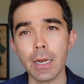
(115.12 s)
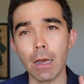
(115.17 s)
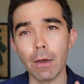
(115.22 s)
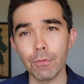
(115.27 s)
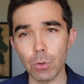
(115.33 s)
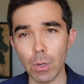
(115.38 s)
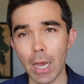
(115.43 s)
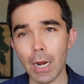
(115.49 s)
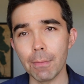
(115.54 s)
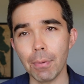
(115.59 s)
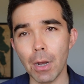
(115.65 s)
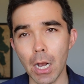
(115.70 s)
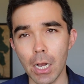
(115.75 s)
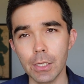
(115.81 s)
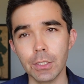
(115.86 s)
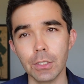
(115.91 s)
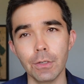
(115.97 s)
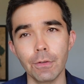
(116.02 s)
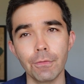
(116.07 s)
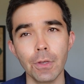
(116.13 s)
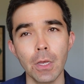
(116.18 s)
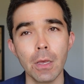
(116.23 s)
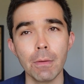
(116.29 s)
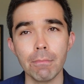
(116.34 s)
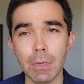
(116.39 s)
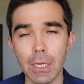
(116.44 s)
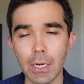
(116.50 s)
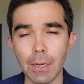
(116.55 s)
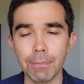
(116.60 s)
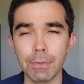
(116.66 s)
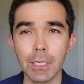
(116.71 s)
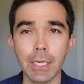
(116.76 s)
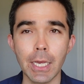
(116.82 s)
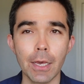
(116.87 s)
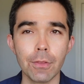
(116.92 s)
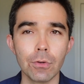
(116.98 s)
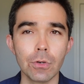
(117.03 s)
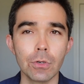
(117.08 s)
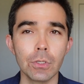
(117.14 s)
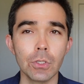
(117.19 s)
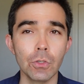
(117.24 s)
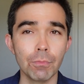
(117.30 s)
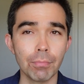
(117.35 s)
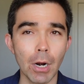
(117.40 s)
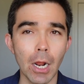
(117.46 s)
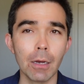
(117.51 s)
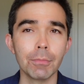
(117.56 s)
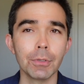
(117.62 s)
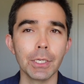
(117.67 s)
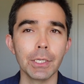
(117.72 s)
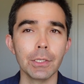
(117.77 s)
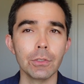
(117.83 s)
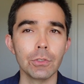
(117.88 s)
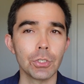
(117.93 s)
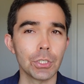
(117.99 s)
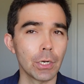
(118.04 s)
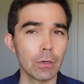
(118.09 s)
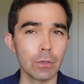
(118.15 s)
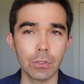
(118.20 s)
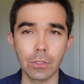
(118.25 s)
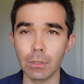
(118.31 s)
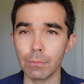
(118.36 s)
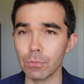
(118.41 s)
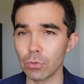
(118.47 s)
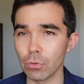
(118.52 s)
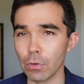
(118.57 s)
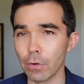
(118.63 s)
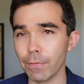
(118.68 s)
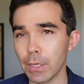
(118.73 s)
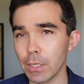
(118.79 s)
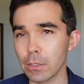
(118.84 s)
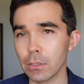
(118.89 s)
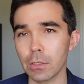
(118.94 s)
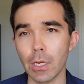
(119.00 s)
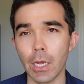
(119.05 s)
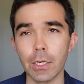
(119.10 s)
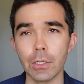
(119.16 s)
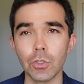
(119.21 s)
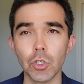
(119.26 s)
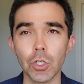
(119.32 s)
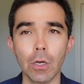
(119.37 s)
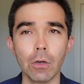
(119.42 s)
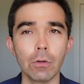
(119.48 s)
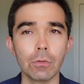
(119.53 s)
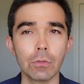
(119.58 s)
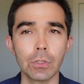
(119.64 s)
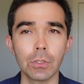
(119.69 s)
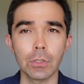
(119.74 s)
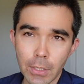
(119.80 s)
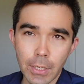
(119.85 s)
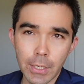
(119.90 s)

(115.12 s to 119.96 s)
Now, if you had a positive meetup together, you probably shared some sort of inside jokes,